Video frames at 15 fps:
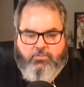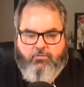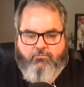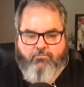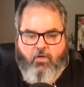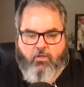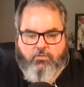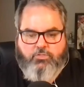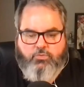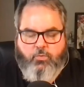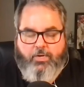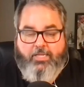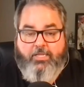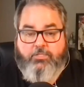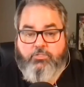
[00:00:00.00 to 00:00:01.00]
So falls
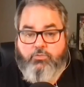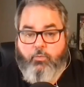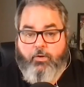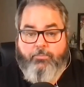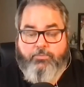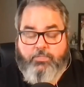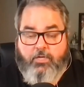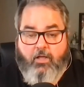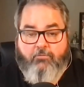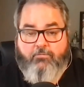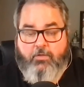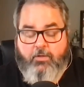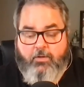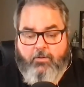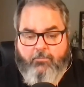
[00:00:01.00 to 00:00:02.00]
twenty gets you twenty percent off
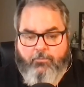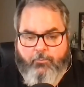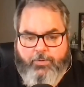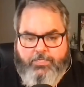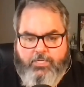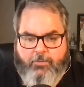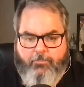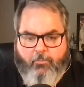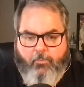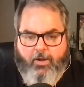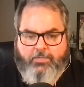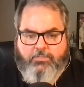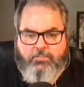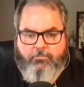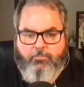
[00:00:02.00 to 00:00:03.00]
the retail
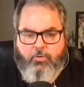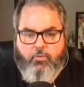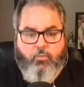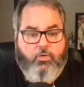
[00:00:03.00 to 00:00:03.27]
price of the book.